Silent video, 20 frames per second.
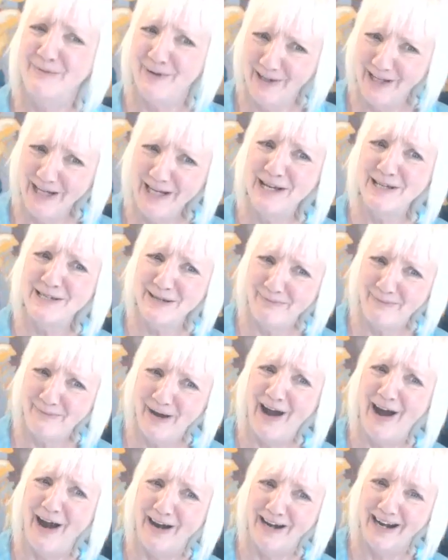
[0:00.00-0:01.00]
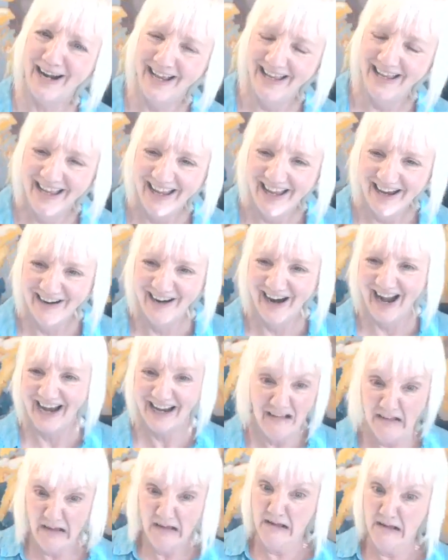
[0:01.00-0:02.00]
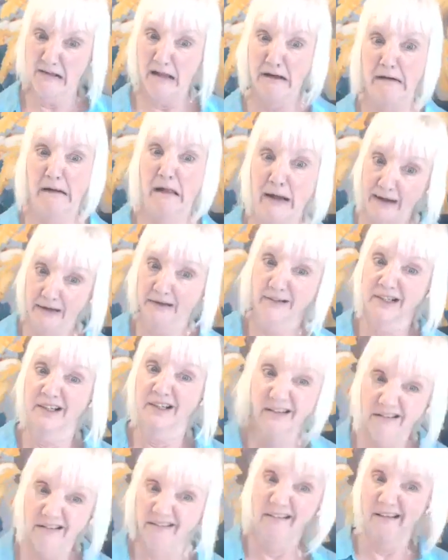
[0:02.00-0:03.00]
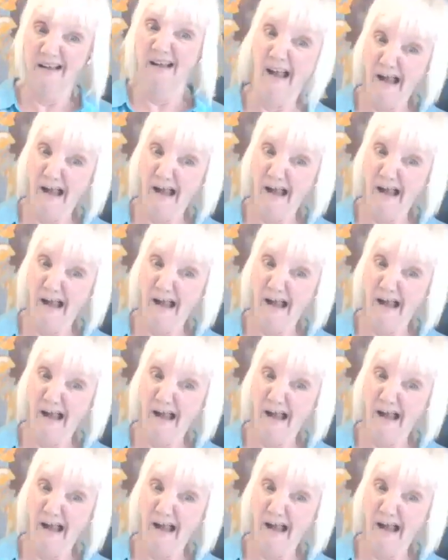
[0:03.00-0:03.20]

pulling us apart, right? They're like, so